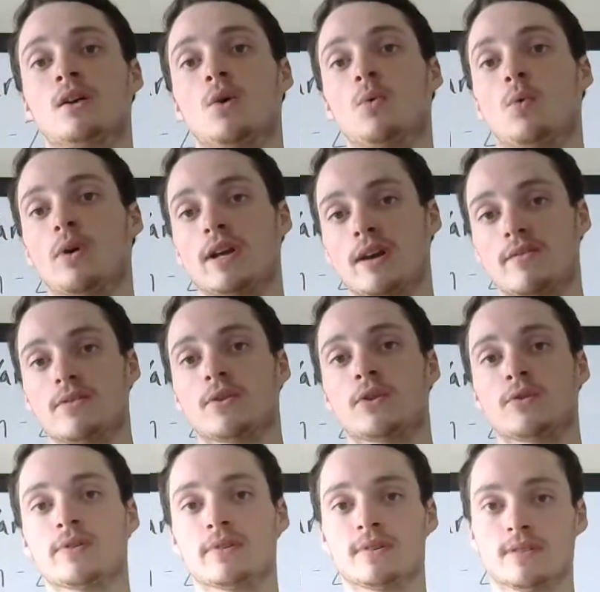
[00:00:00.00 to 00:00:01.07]
whenever
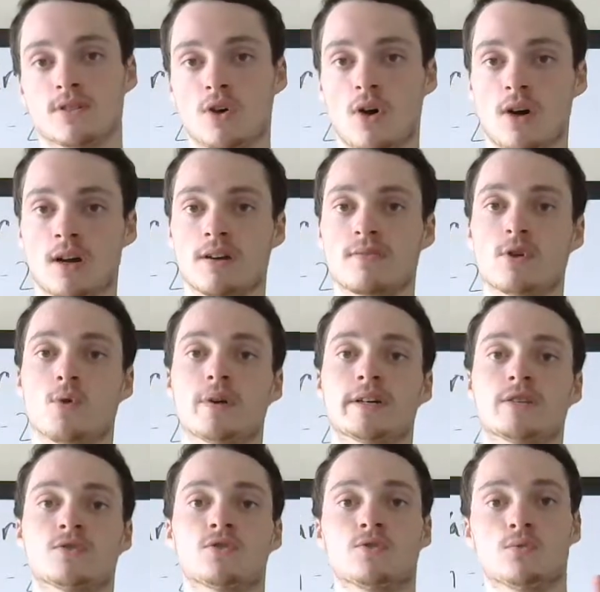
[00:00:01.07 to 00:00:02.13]
there is talk of
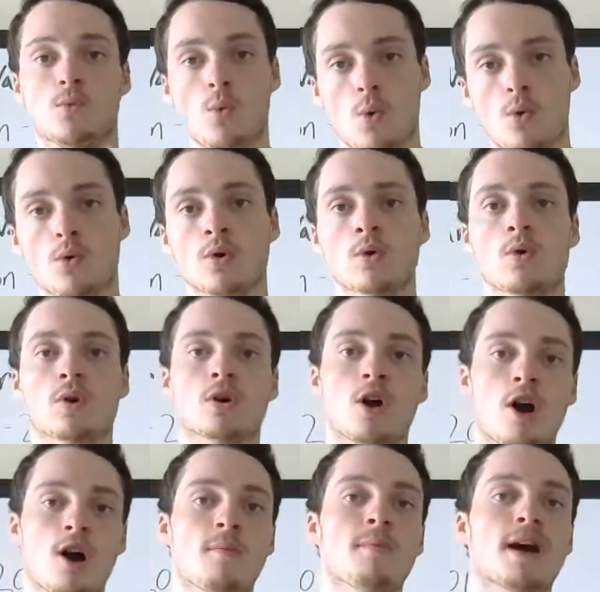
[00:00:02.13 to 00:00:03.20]
going to war or
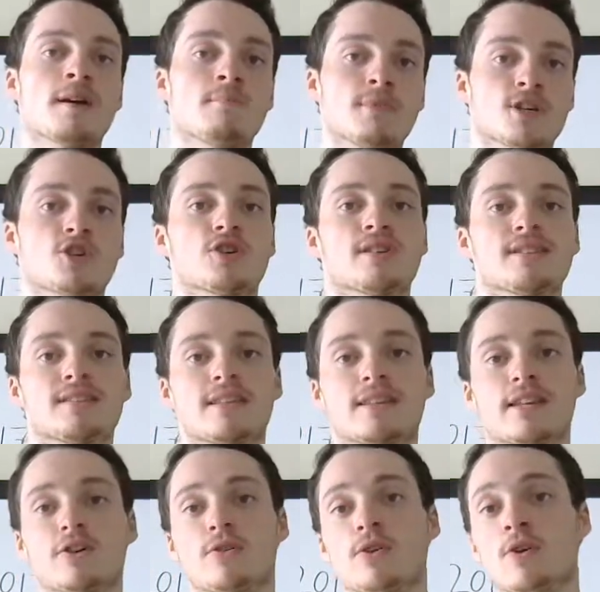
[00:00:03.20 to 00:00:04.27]
combat missions that
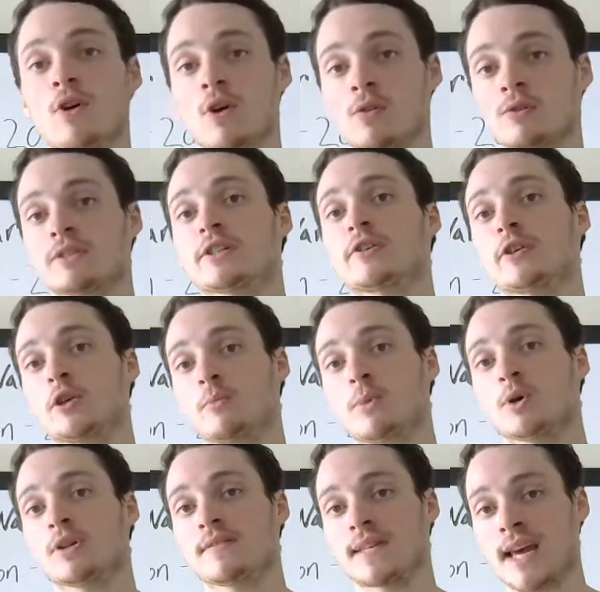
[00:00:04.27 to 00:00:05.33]
there are ulterior
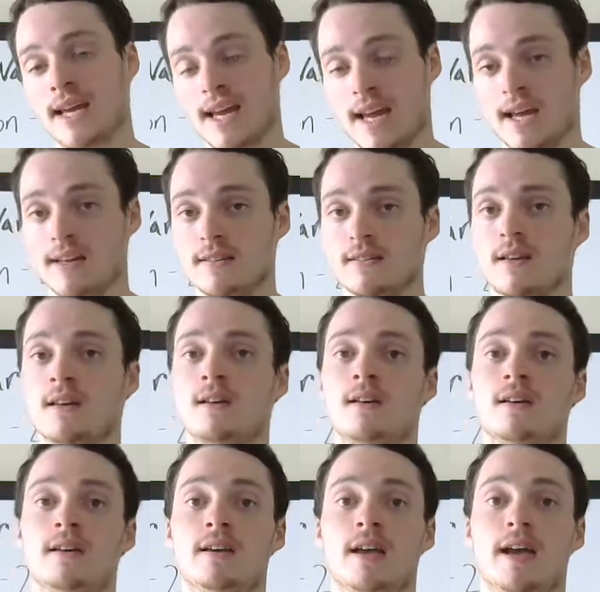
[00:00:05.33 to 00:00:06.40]
motives at hand.
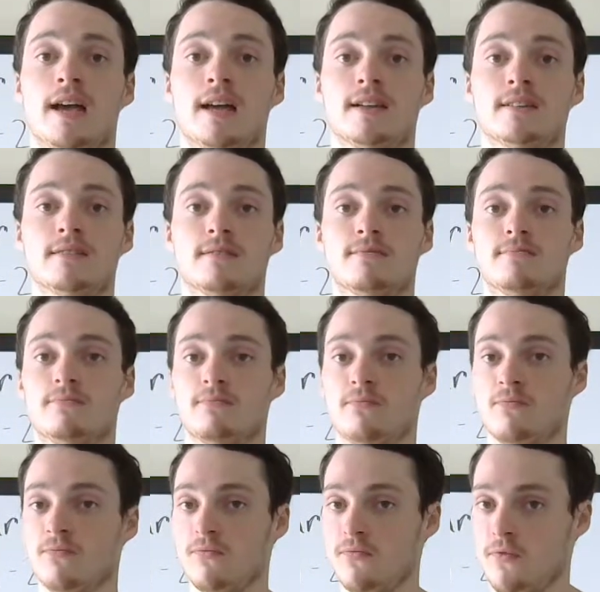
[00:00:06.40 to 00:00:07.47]
And
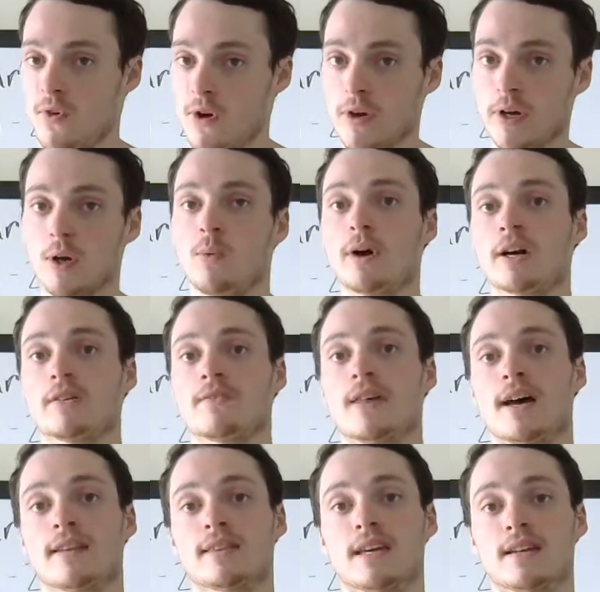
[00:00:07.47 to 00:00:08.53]
very aware of that